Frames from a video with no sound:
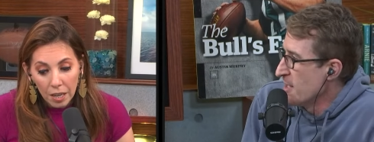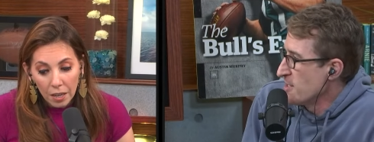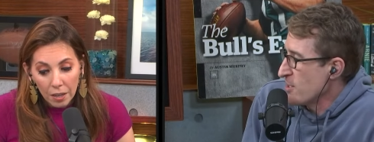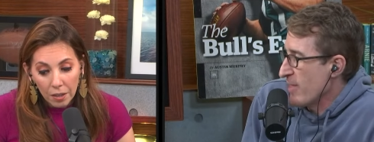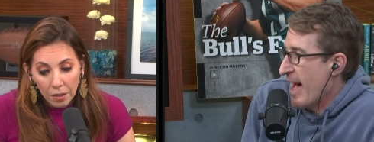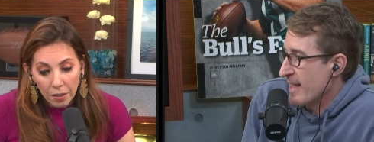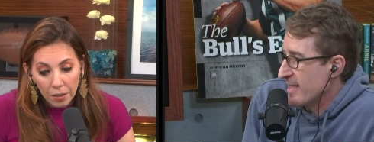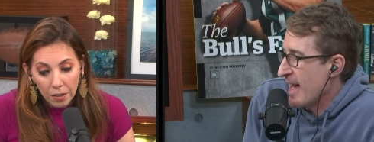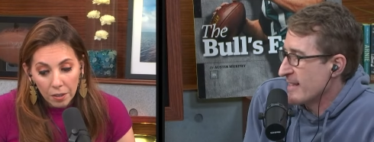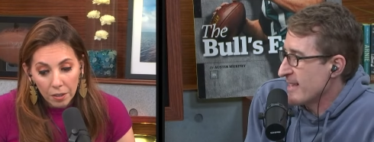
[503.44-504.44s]
Speaker 1: So
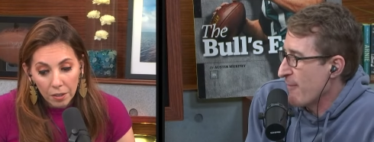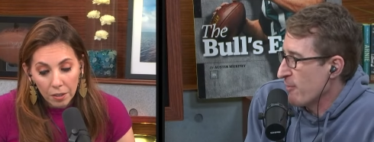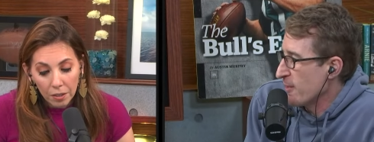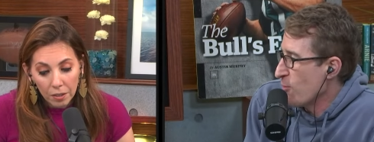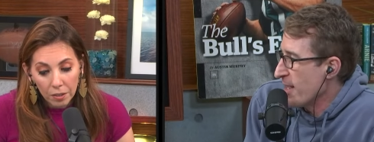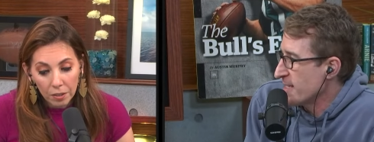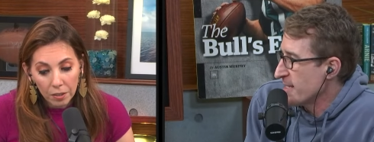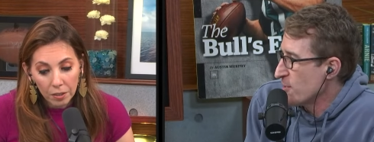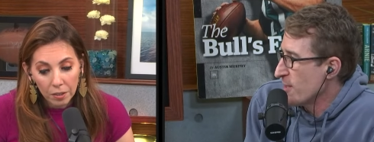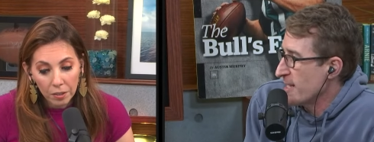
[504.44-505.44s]
that that definitely weighs
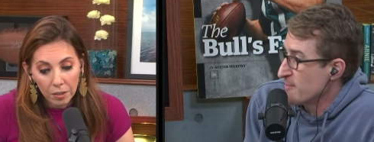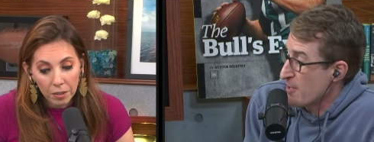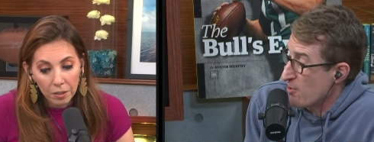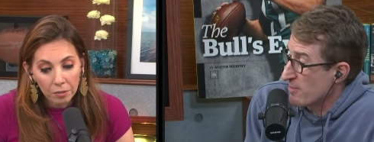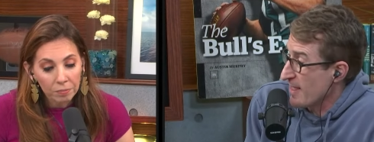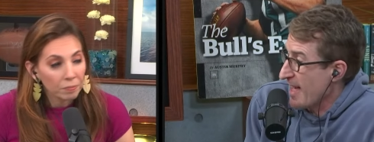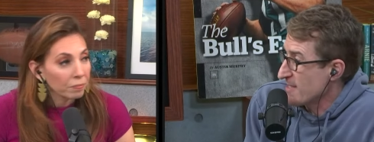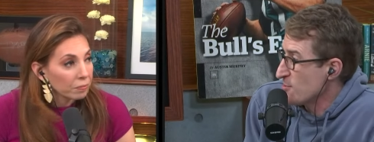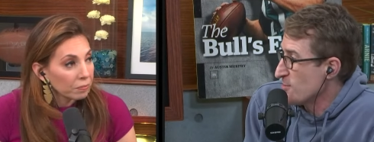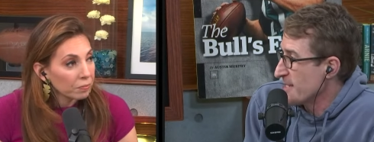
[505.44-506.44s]
into it. He's been hurt the
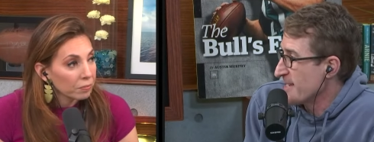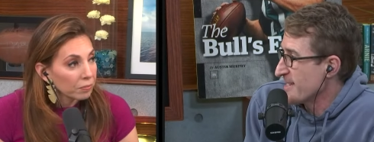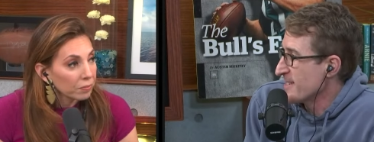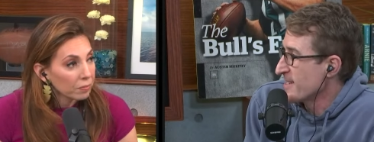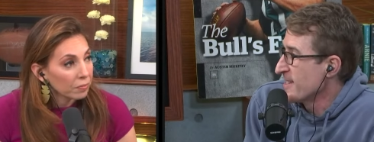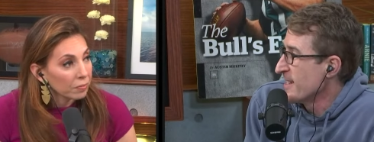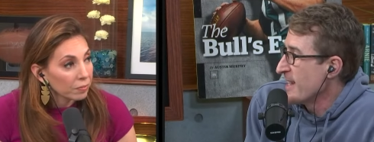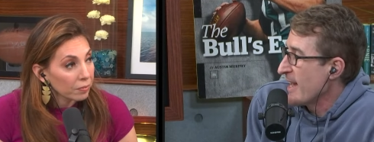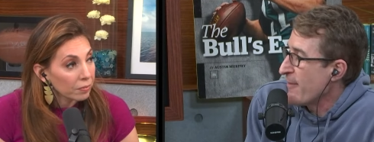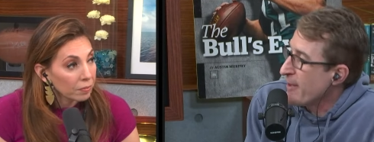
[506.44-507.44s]
last two seasons.
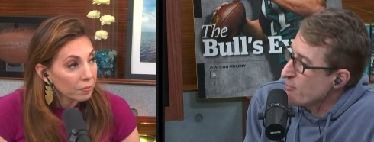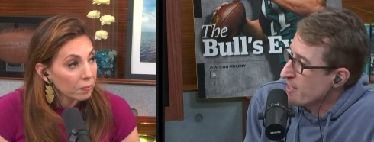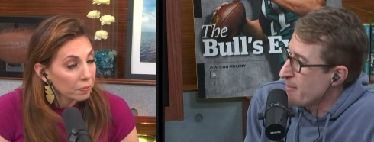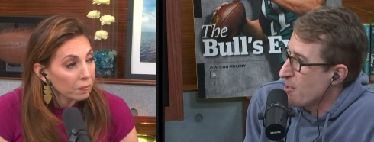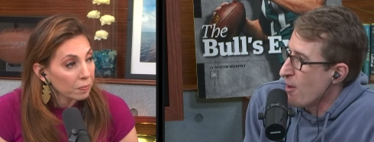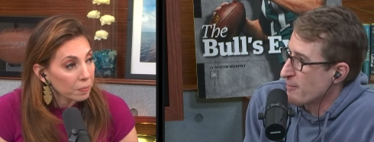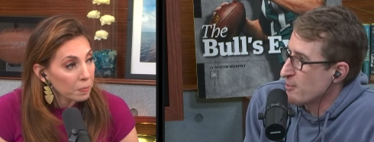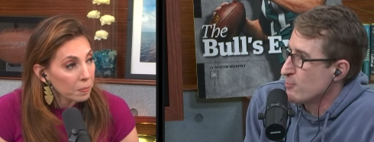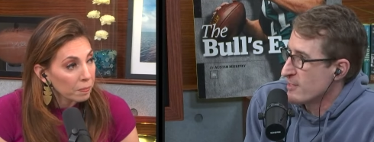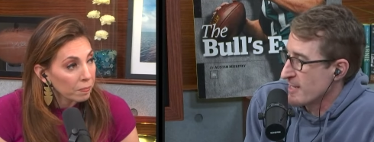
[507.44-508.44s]
If he was coming off
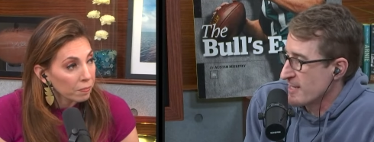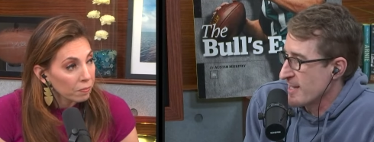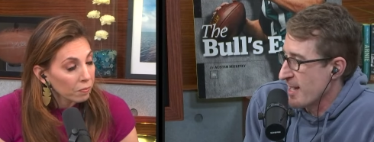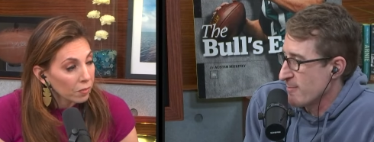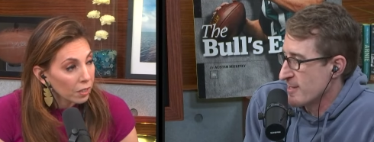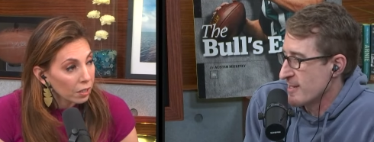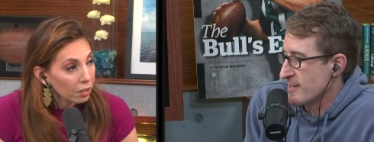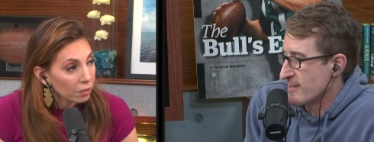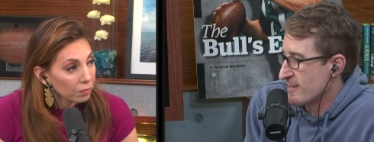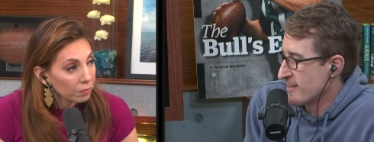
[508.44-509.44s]
two sixteen-game
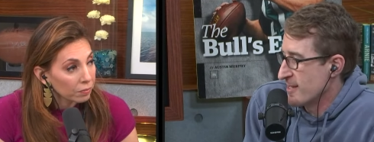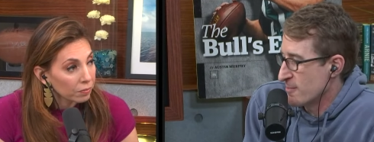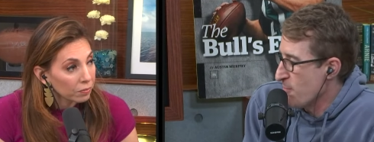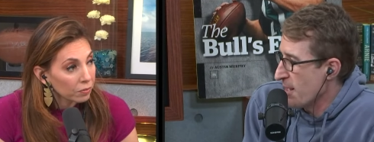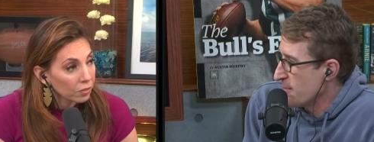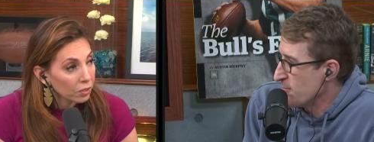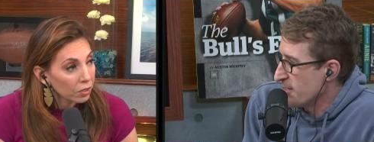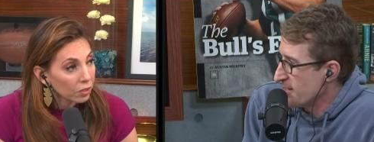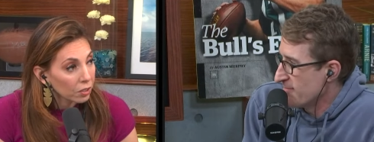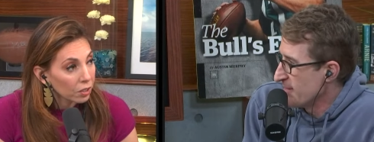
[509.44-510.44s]
seasons, this money would
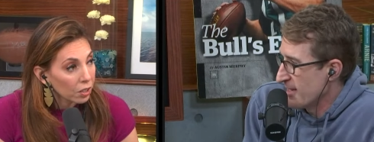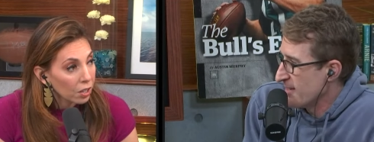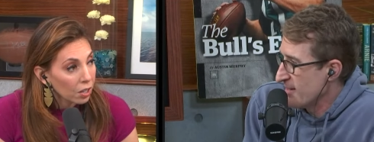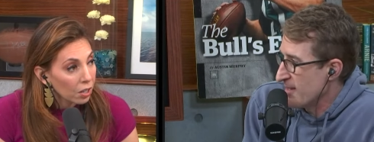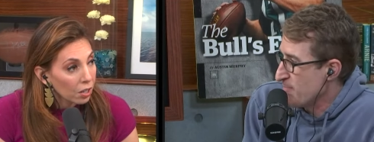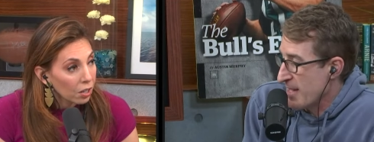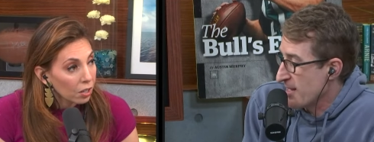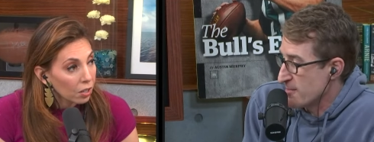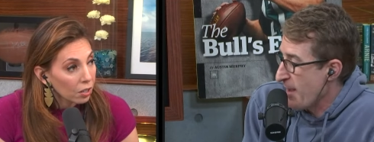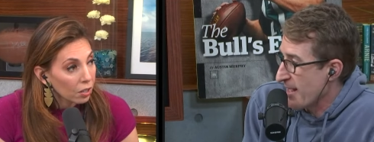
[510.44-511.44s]
be it'd be in
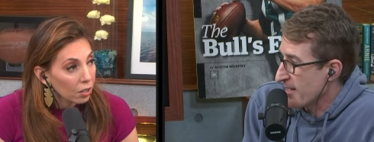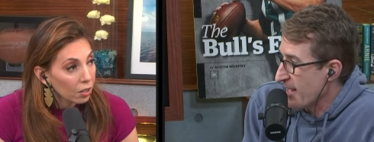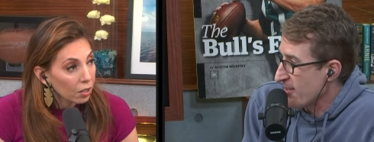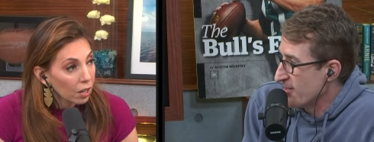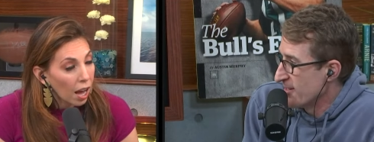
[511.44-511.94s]
his bank account.